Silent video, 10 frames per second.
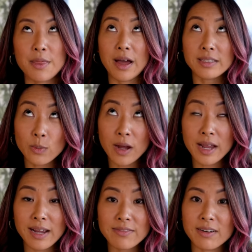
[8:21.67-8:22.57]
That's why
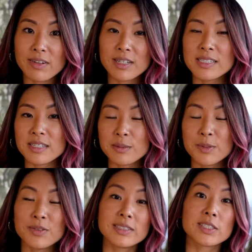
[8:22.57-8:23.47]
I've never considered
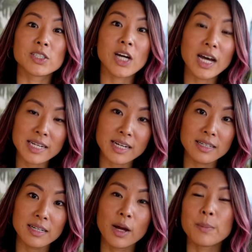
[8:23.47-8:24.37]
moving to
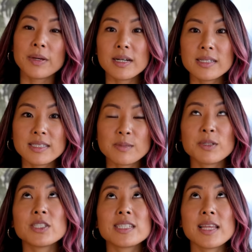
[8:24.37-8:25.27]
China, because as
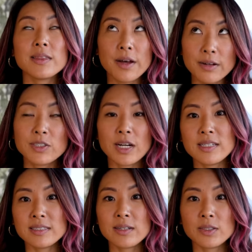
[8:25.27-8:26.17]
much as I love
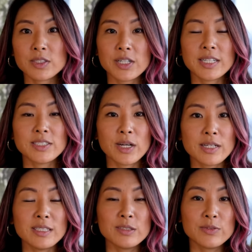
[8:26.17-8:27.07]
Chinese culture and
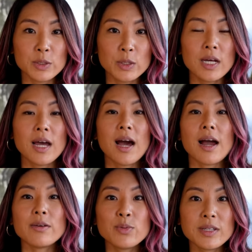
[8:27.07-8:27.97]
Chinese food,
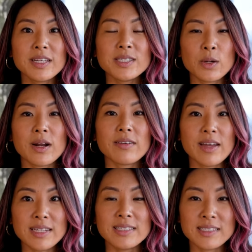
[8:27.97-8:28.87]
I really don't have
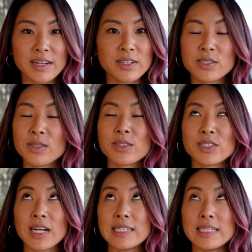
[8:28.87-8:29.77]
any desire to learn
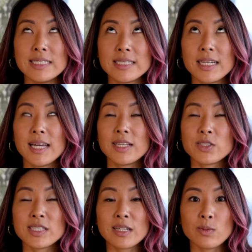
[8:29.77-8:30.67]
Chinese. It
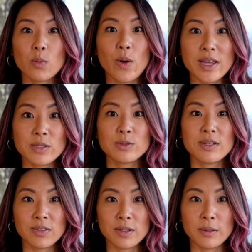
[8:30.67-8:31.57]
just sounds way too
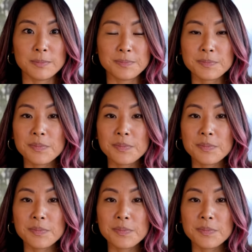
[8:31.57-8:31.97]
difficult.